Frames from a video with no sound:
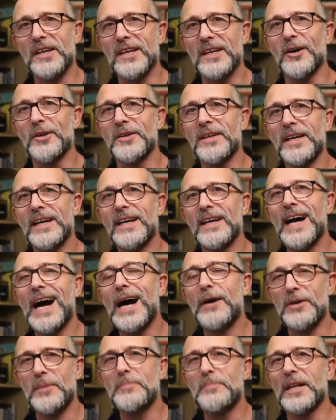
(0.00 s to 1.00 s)
gone how
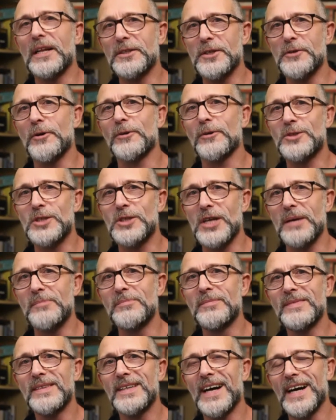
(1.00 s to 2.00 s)
to build your own gym,
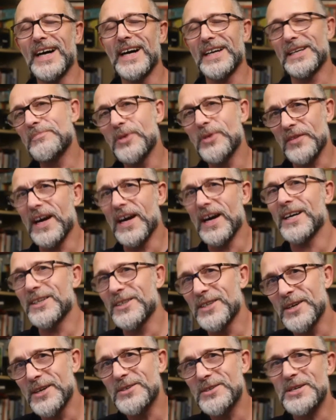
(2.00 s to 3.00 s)
and then put that on
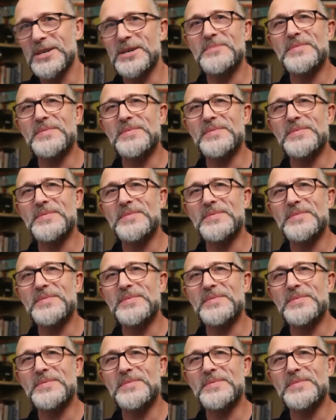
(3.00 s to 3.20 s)
YouTube.